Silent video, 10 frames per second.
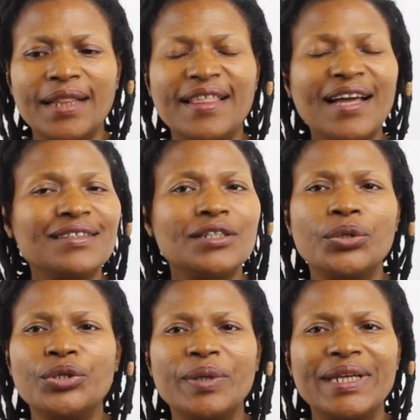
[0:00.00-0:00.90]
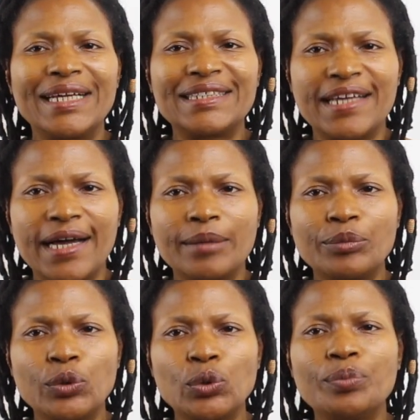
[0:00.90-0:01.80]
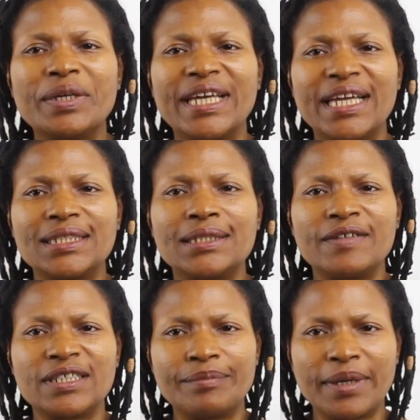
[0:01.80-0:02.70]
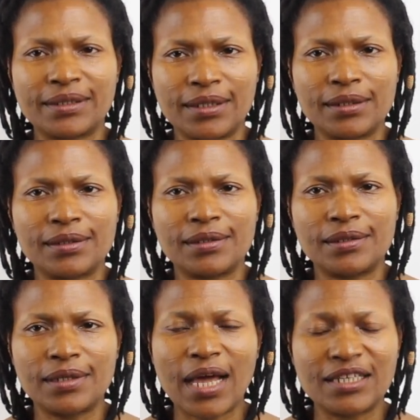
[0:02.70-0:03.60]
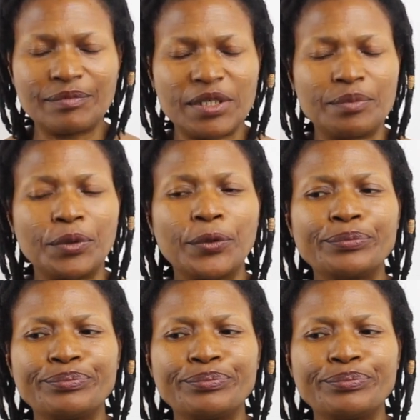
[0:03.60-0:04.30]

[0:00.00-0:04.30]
That's the only way that time will begin to respect us as people.